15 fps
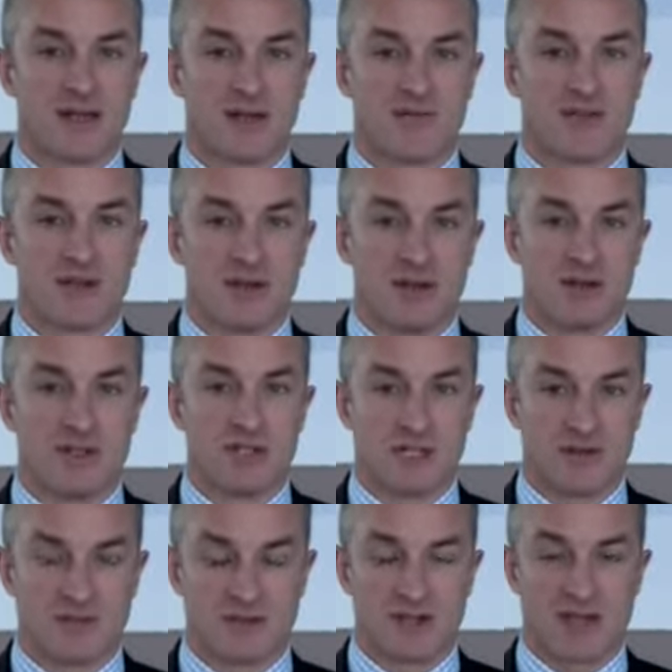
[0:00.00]
at the urging
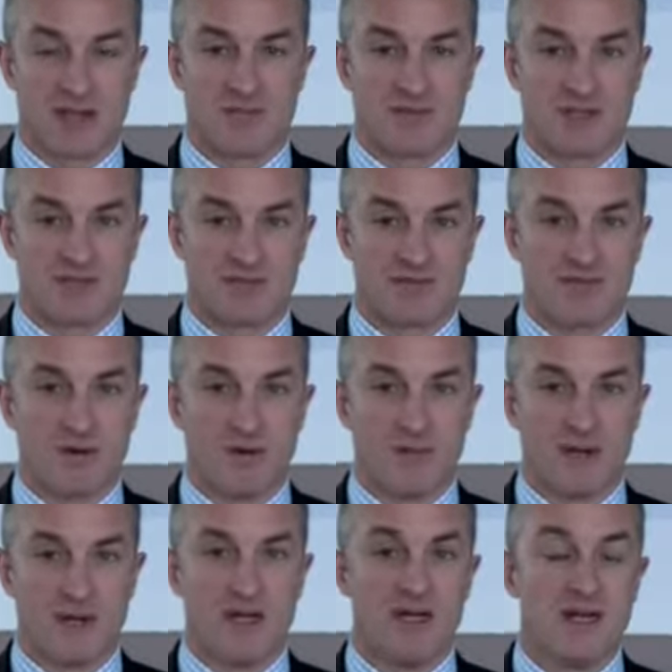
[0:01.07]
of the company's
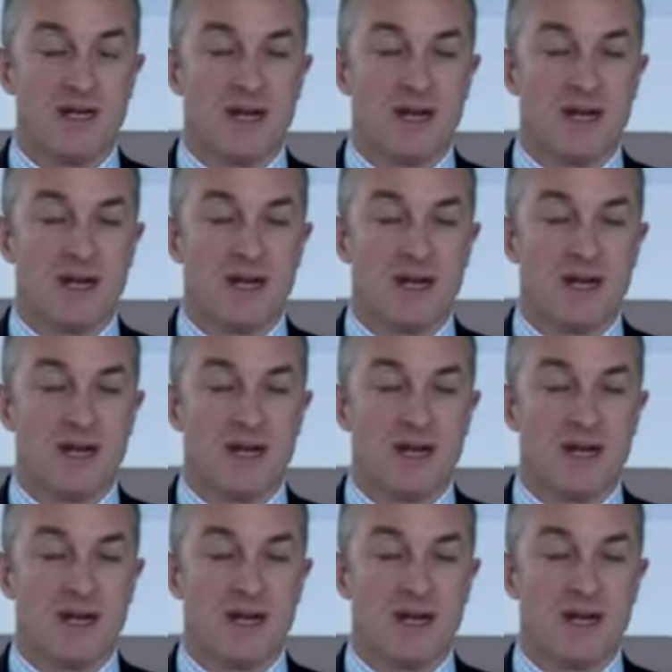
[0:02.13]
former